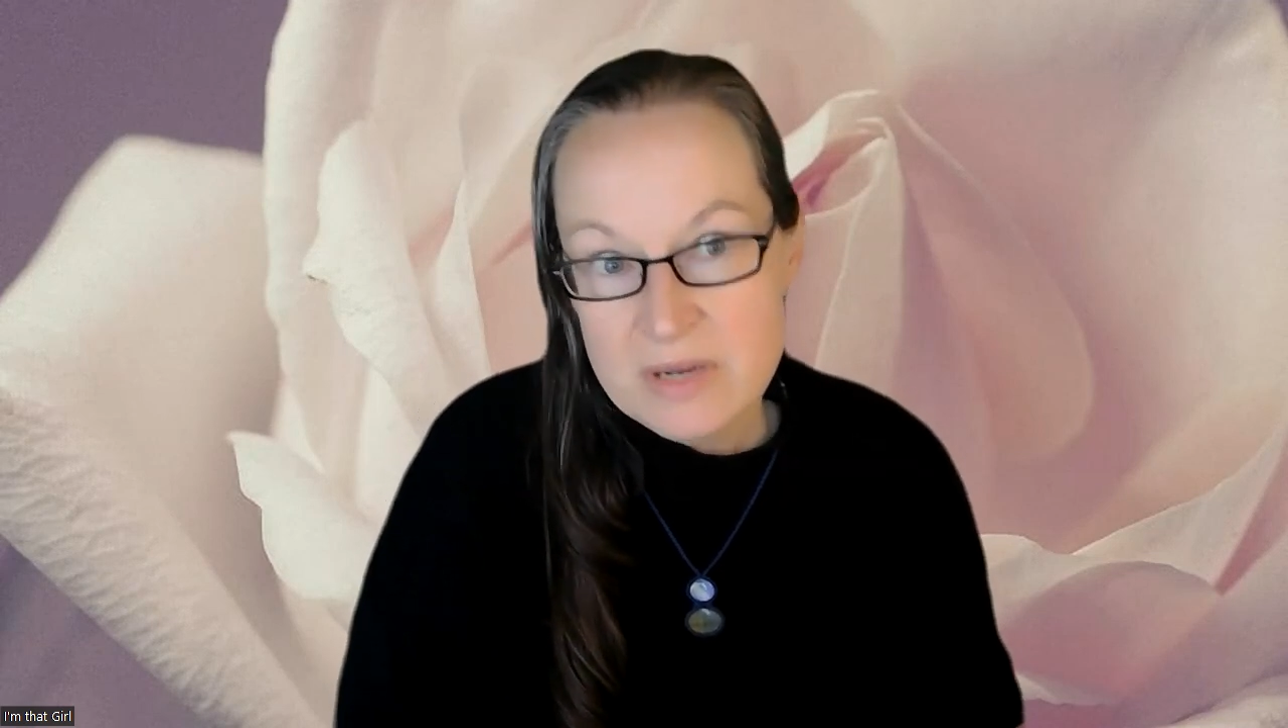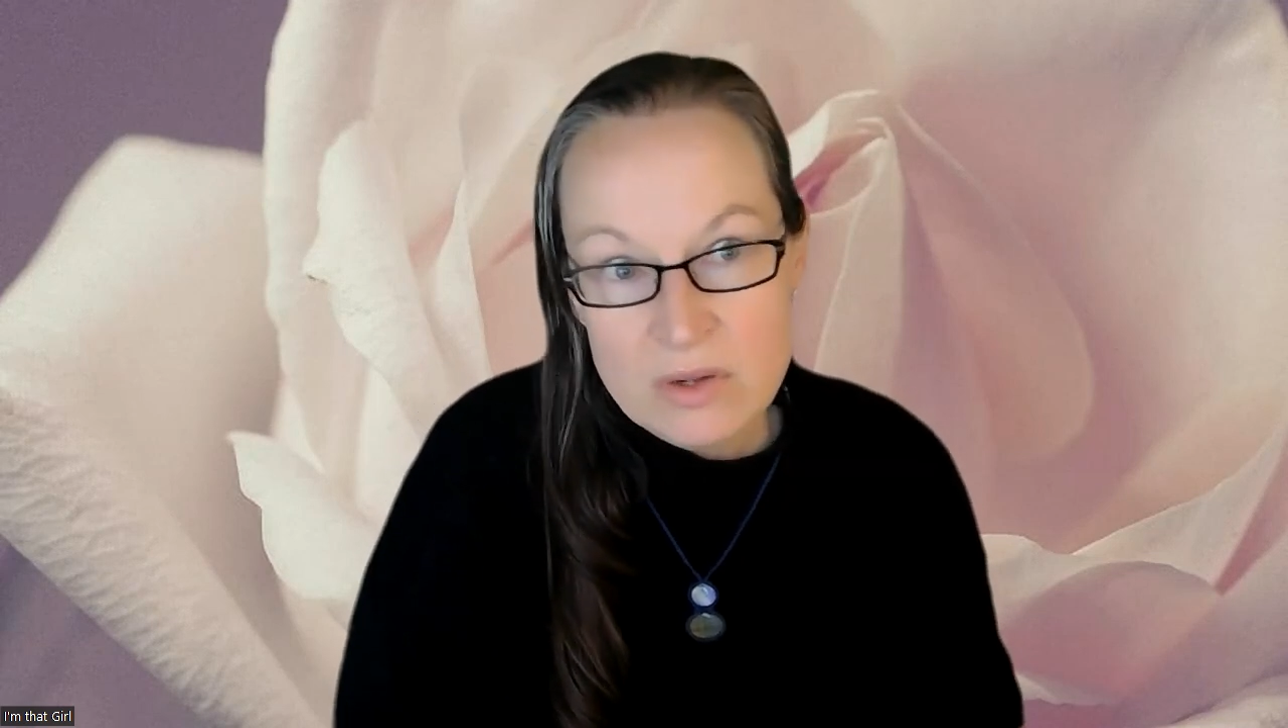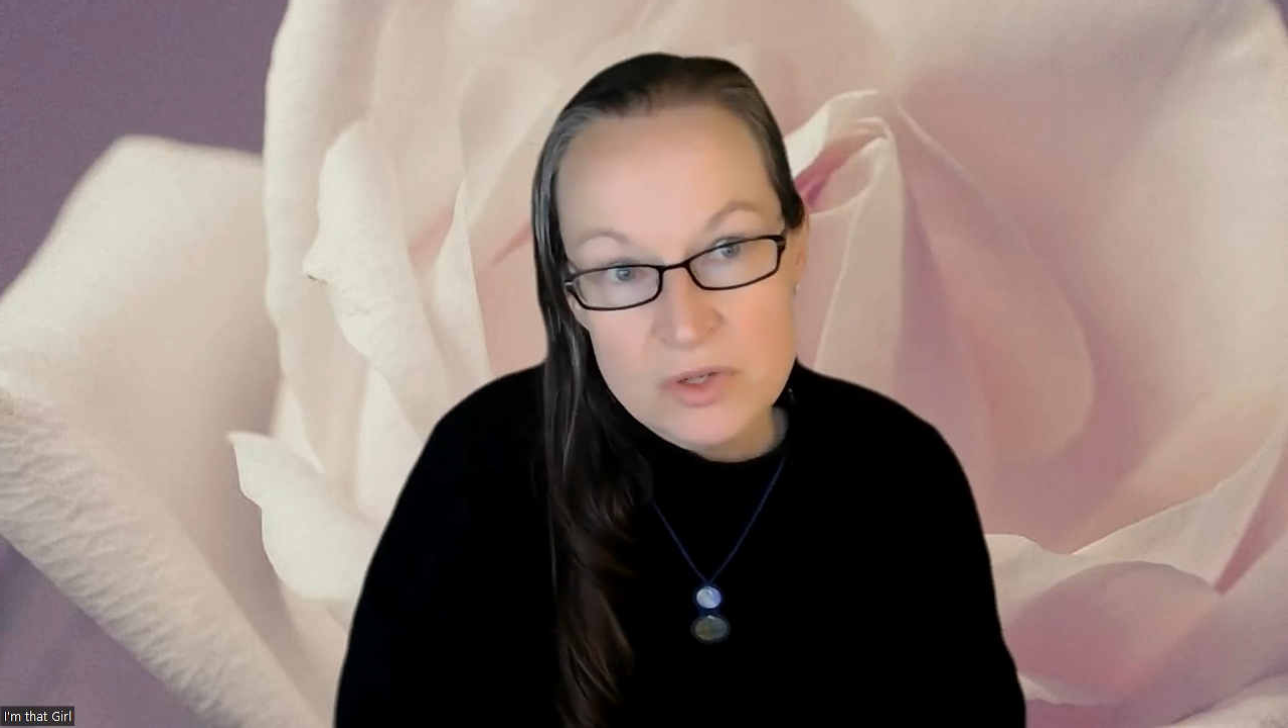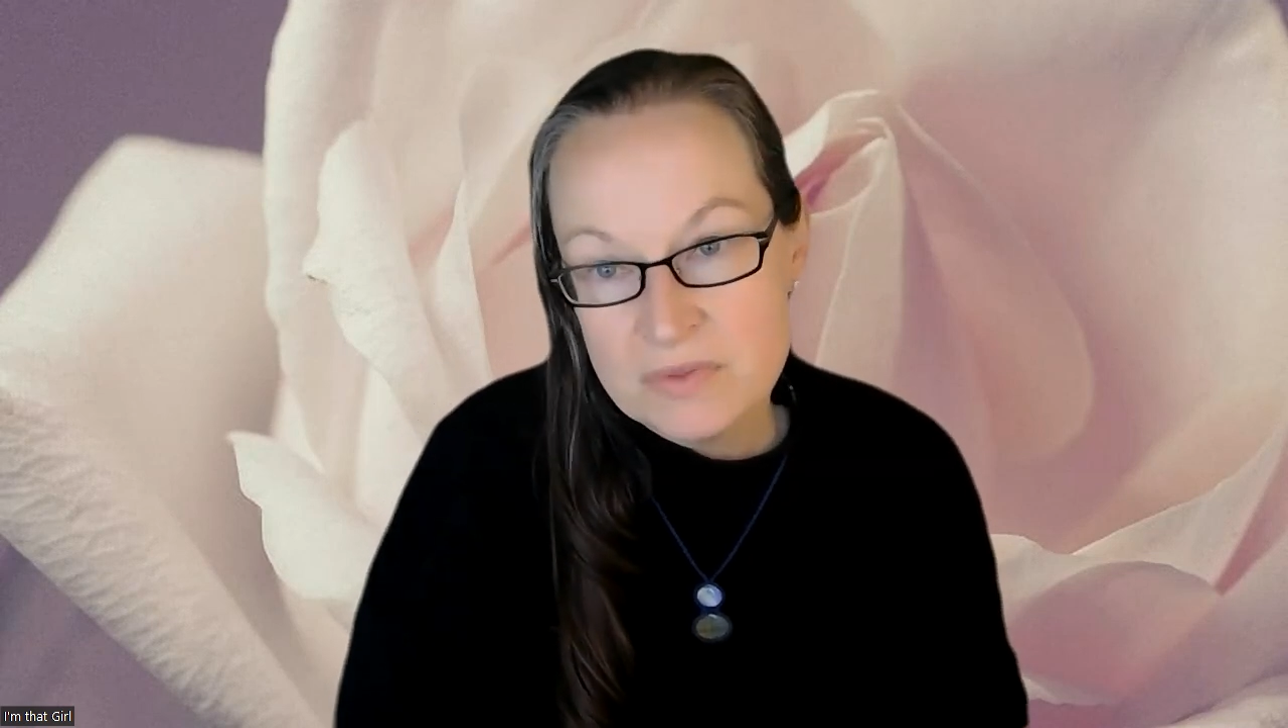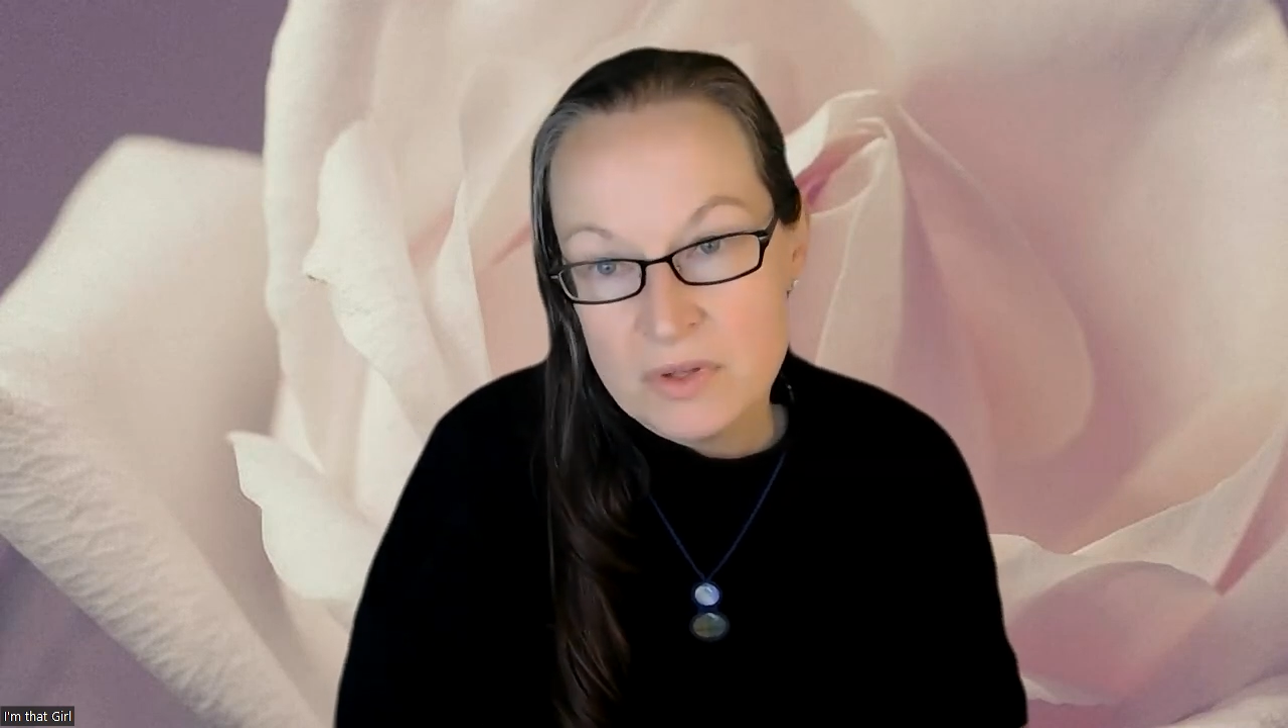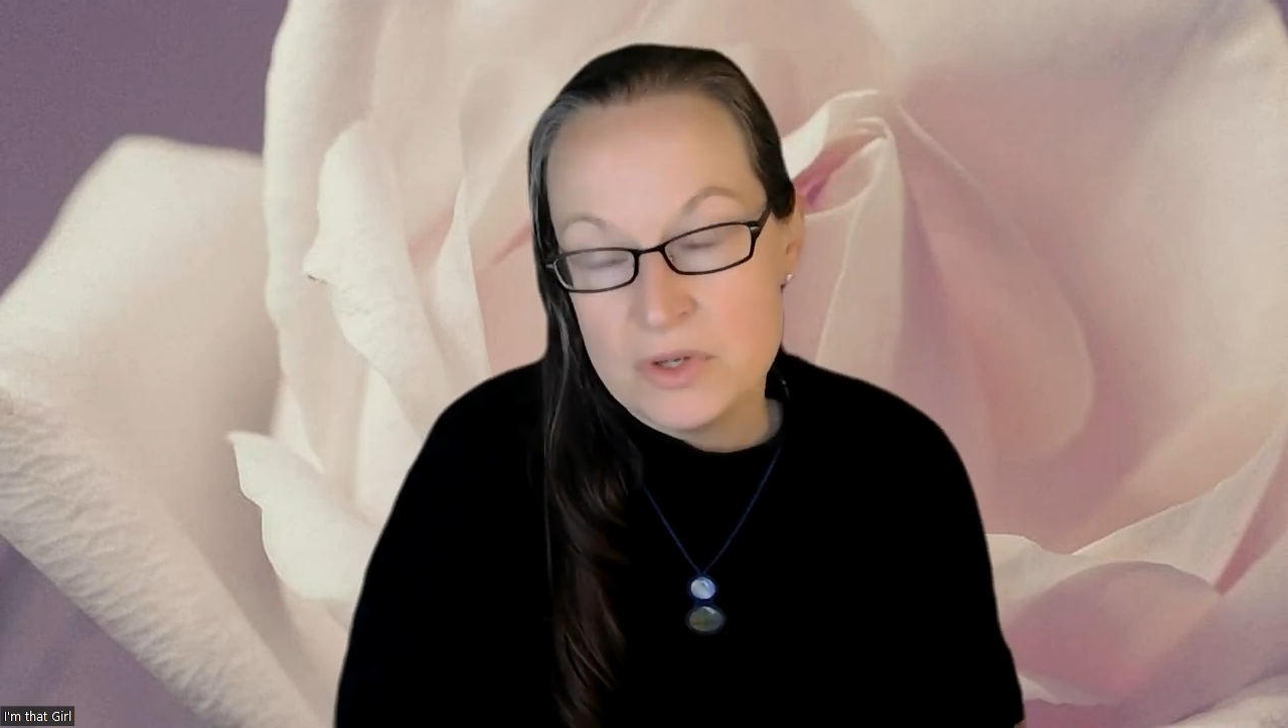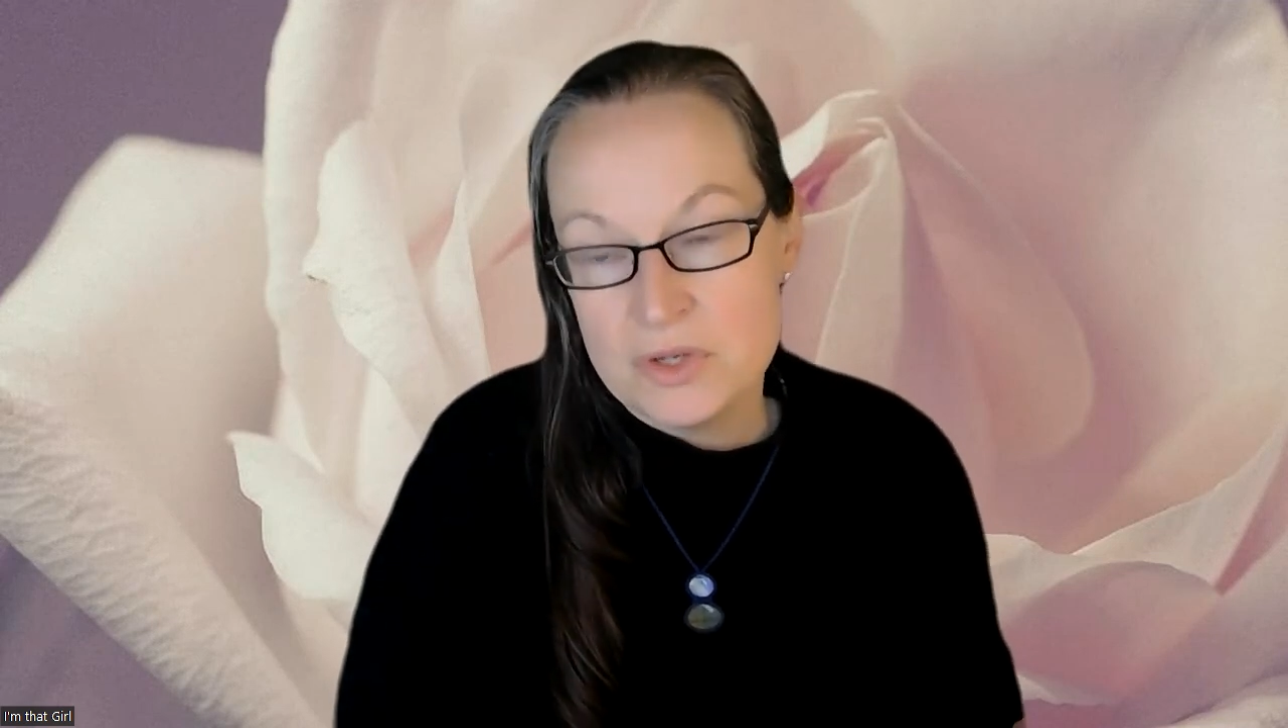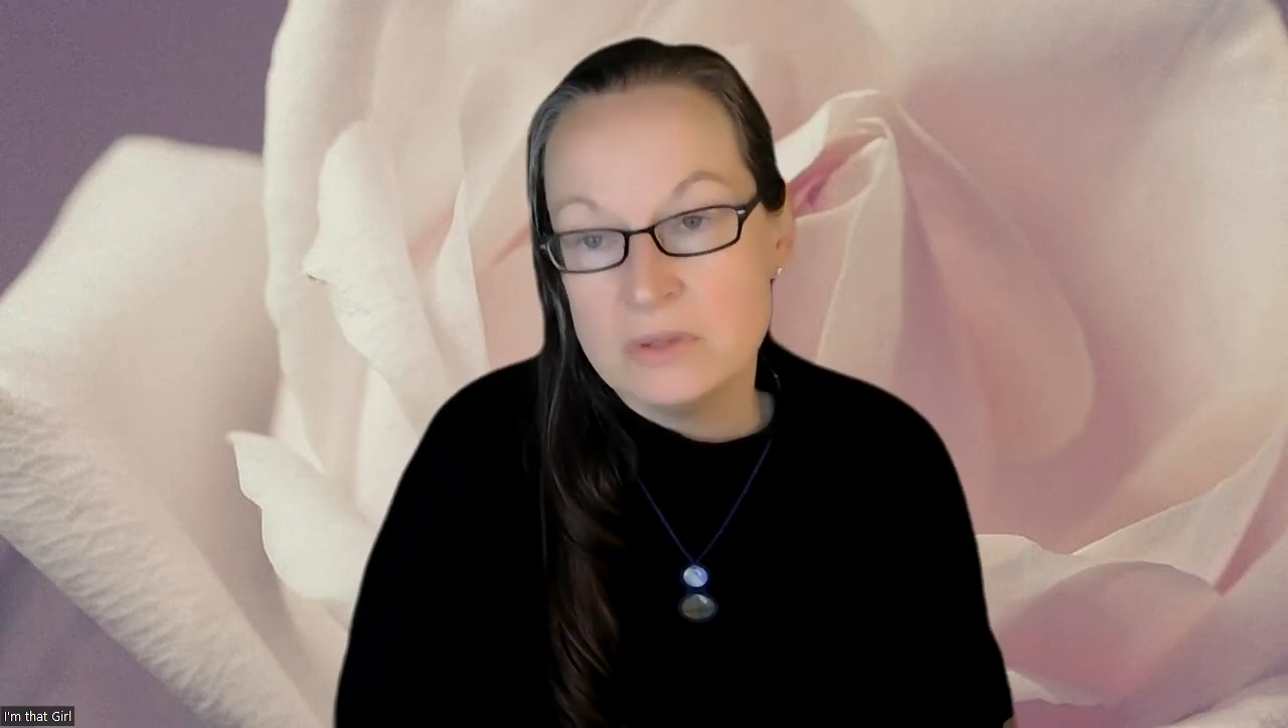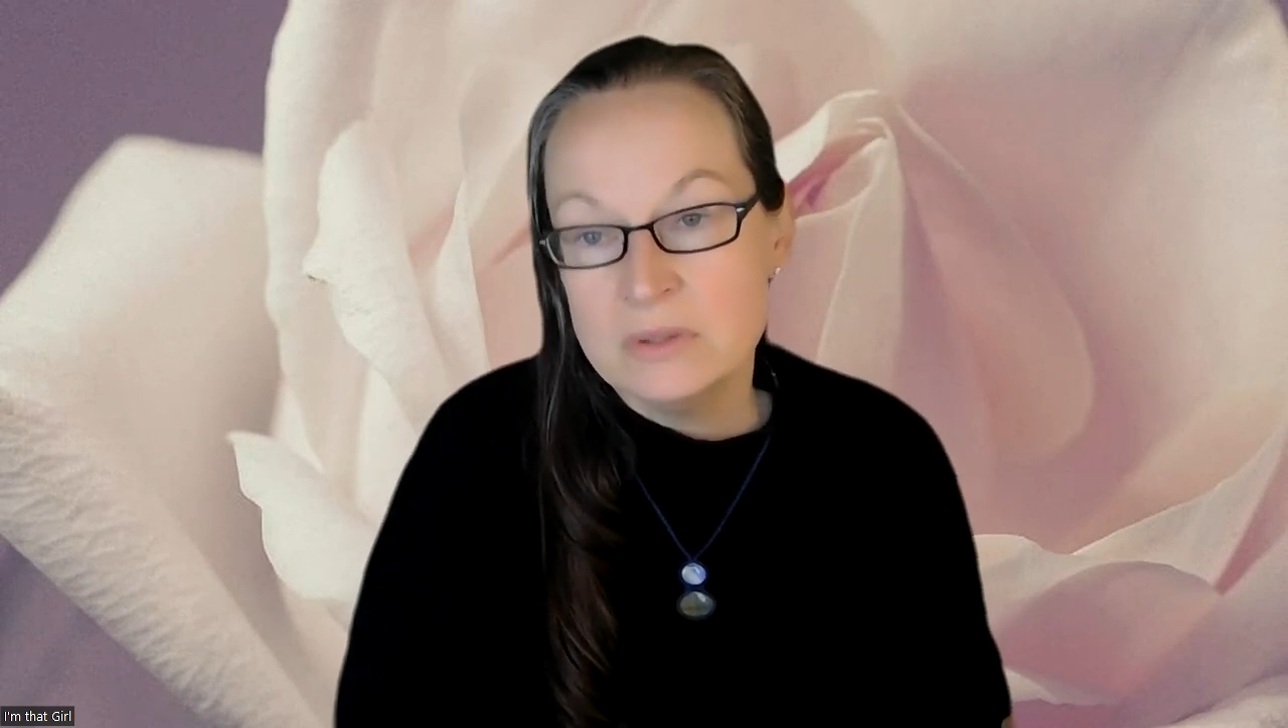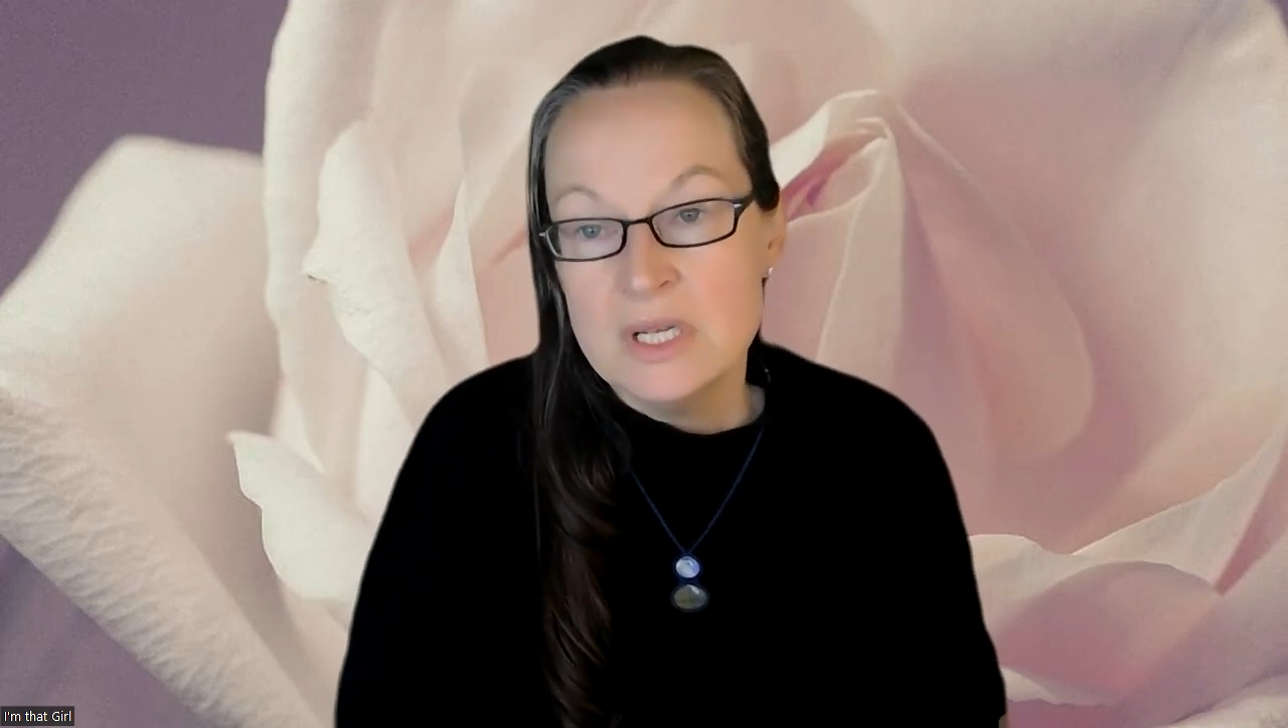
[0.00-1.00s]

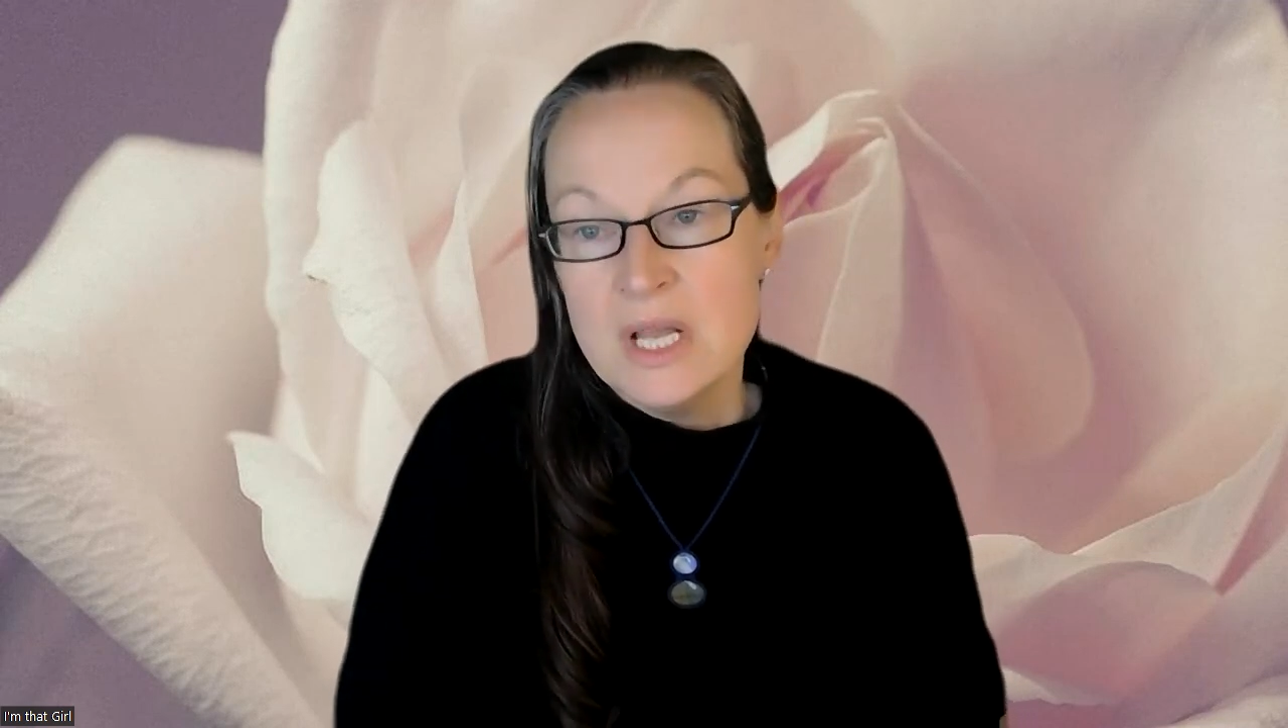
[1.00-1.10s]
controversial.